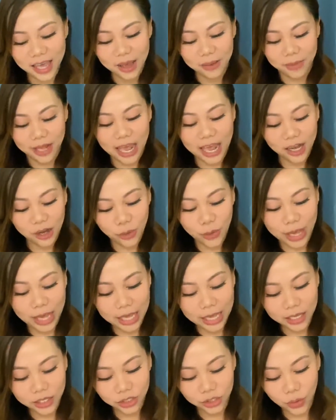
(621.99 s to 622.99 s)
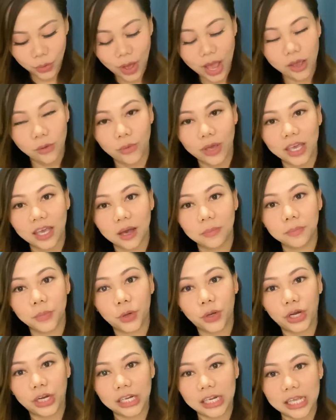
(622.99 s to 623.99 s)
But anyway, so I wake up
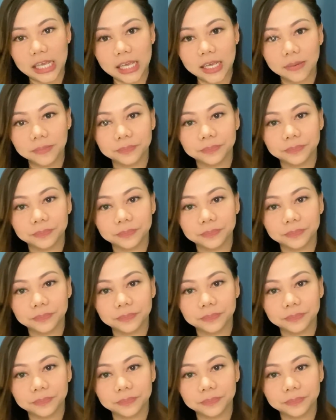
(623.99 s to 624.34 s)
early,